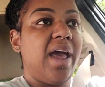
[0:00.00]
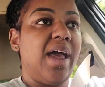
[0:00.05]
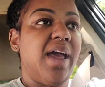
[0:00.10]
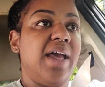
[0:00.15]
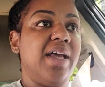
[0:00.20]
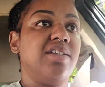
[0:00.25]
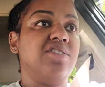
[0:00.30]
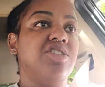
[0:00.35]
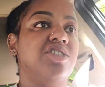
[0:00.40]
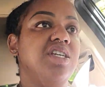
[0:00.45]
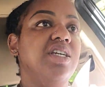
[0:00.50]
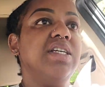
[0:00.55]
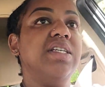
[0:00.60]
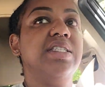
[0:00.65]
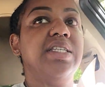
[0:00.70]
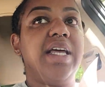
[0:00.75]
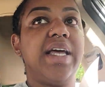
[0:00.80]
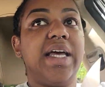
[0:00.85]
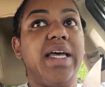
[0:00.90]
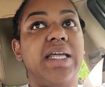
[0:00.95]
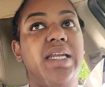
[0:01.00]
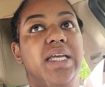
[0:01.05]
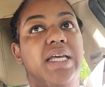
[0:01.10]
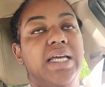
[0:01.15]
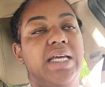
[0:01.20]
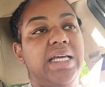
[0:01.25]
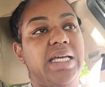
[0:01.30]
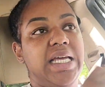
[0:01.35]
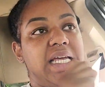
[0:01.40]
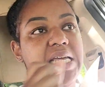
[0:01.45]
And she said,
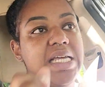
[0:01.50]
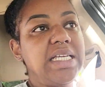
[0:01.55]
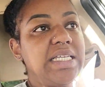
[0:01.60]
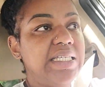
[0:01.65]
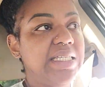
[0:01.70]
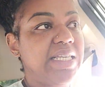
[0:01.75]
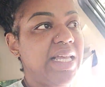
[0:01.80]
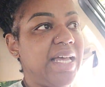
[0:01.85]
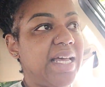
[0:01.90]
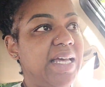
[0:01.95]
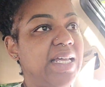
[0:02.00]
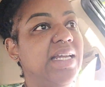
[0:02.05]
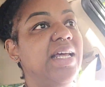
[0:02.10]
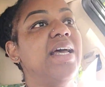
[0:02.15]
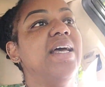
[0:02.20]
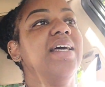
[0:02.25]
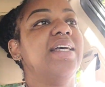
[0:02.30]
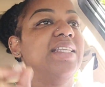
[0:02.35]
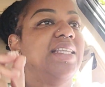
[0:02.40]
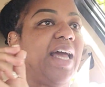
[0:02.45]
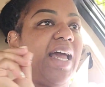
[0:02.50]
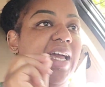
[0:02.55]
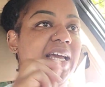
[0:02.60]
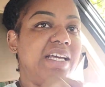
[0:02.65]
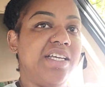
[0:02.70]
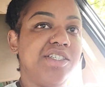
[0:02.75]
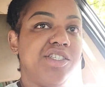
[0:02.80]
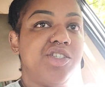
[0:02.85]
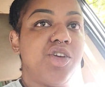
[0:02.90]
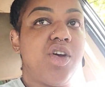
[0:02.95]
he said that
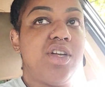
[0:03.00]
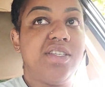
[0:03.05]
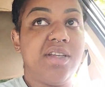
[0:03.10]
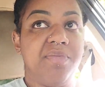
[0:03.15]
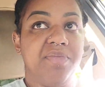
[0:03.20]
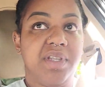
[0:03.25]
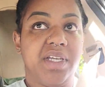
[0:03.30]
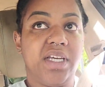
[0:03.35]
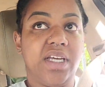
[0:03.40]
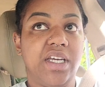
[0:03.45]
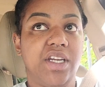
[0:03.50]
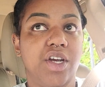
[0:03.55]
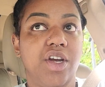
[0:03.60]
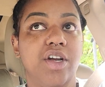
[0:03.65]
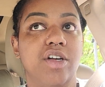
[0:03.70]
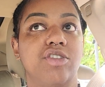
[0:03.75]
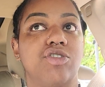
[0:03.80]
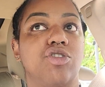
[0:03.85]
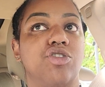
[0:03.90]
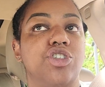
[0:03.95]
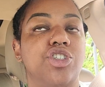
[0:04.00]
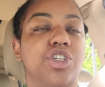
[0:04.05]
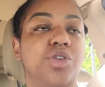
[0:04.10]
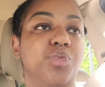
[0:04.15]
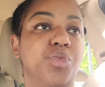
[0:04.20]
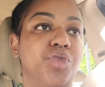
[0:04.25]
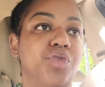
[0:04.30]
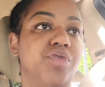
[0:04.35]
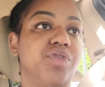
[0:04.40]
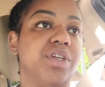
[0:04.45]
he saw something in her, so she
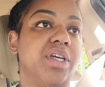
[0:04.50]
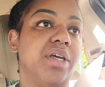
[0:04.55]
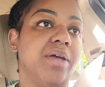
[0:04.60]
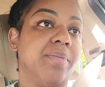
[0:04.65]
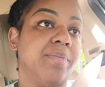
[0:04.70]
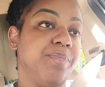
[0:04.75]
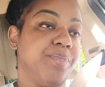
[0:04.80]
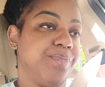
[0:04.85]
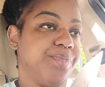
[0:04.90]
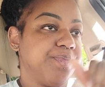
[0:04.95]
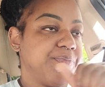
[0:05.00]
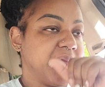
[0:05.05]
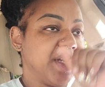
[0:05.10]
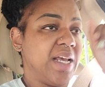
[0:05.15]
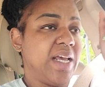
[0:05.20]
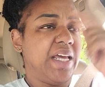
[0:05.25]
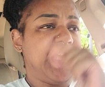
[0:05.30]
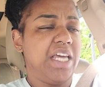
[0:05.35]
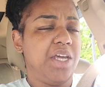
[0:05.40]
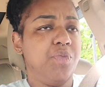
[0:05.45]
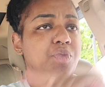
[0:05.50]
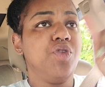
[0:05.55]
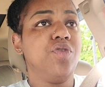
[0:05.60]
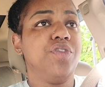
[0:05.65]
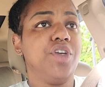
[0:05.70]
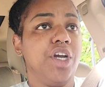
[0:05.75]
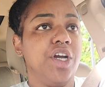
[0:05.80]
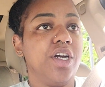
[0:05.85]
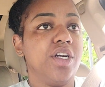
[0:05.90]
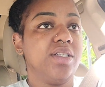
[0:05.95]
moved him, he
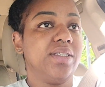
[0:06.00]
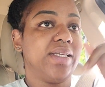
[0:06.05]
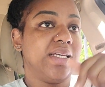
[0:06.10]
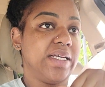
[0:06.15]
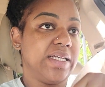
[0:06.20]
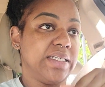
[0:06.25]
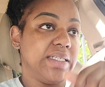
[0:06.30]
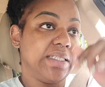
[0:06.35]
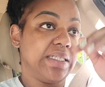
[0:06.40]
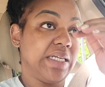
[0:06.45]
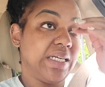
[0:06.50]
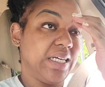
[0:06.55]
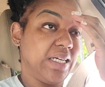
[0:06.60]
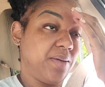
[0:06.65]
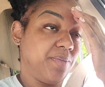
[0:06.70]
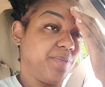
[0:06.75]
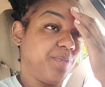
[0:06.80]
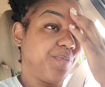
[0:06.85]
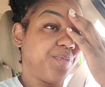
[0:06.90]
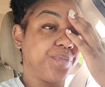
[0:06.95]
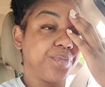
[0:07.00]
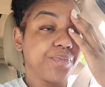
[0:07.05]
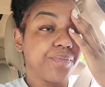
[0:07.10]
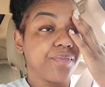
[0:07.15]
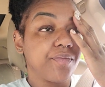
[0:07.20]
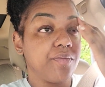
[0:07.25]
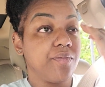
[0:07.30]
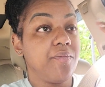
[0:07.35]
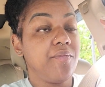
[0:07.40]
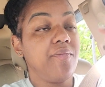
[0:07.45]
moved her to his team.
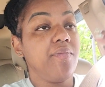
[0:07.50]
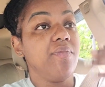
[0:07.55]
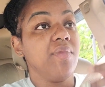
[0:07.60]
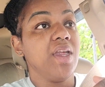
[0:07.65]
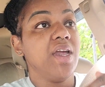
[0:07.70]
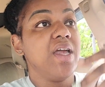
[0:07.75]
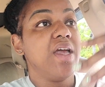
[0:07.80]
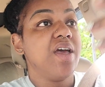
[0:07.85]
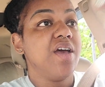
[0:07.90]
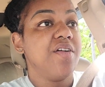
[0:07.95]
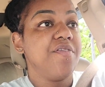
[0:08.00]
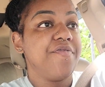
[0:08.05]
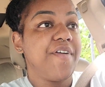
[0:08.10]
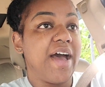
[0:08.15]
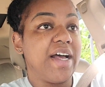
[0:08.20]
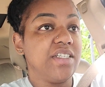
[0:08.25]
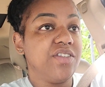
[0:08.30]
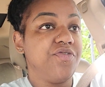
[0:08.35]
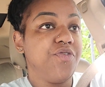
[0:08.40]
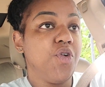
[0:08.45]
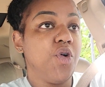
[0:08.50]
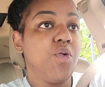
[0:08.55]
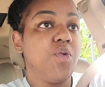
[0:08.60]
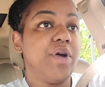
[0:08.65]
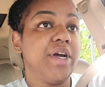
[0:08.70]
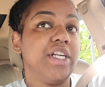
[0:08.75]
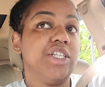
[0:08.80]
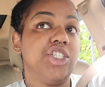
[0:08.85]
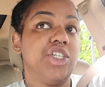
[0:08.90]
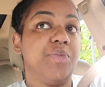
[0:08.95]
Fast
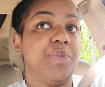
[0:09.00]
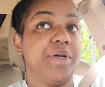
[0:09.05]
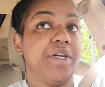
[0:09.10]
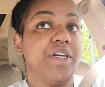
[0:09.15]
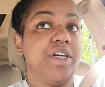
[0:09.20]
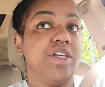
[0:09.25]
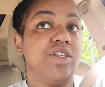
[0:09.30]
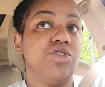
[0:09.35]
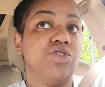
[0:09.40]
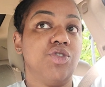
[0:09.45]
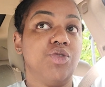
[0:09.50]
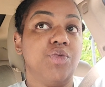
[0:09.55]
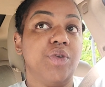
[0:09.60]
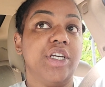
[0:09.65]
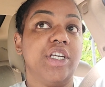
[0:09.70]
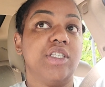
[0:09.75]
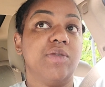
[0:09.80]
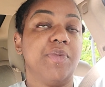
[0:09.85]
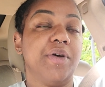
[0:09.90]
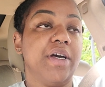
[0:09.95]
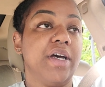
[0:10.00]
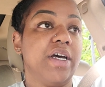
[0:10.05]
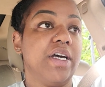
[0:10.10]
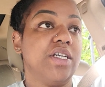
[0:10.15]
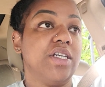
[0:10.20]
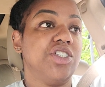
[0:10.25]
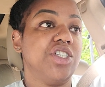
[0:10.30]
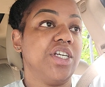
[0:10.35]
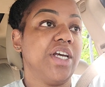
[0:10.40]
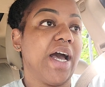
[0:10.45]
forward, she put in her two weeks
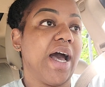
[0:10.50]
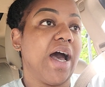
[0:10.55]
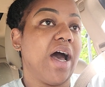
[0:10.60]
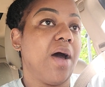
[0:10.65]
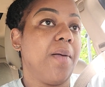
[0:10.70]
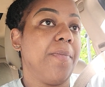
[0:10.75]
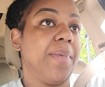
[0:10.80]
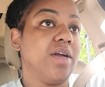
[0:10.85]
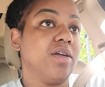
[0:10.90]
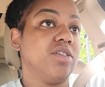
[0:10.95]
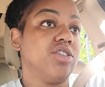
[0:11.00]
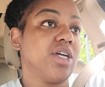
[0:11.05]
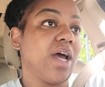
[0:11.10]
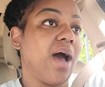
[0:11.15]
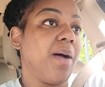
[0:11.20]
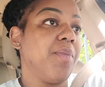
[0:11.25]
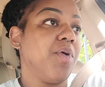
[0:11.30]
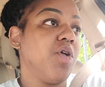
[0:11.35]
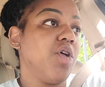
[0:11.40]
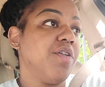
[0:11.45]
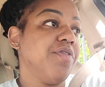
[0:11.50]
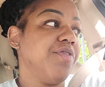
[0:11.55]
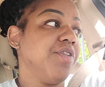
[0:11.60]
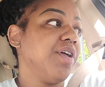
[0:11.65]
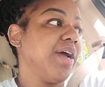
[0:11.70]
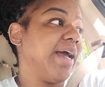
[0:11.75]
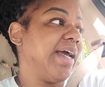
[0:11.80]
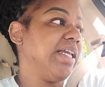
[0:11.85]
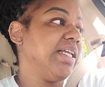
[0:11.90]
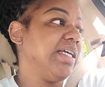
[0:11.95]
because she got a better job offer,
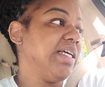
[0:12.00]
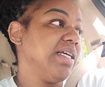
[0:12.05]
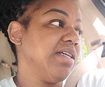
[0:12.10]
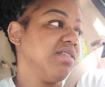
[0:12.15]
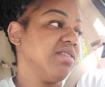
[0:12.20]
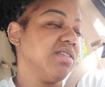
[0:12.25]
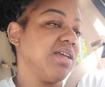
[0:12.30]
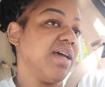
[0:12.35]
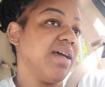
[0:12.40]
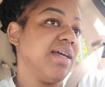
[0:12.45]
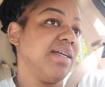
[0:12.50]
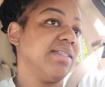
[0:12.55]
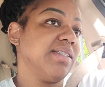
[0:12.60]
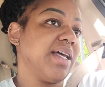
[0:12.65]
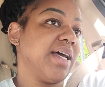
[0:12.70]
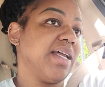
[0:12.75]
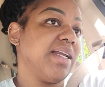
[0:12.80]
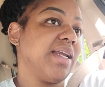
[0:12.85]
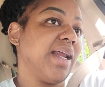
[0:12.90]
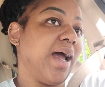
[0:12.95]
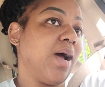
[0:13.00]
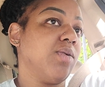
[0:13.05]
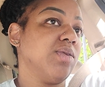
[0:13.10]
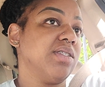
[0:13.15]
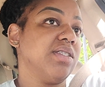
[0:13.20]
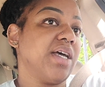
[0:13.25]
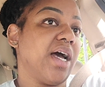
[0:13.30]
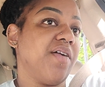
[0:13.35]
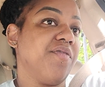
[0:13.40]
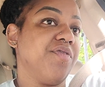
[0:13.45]
and he's saying that now
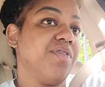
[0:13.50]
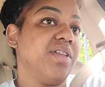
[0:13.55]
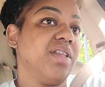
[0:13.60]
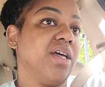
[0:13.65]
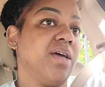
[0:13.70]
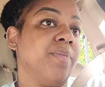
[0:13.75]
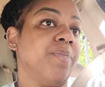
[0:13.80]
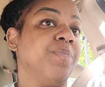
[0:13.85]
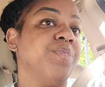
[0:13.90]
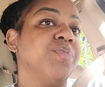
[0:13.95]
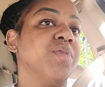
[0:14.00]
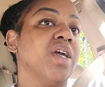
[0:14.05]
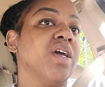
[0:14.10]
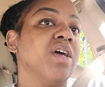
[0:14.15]
it's time for them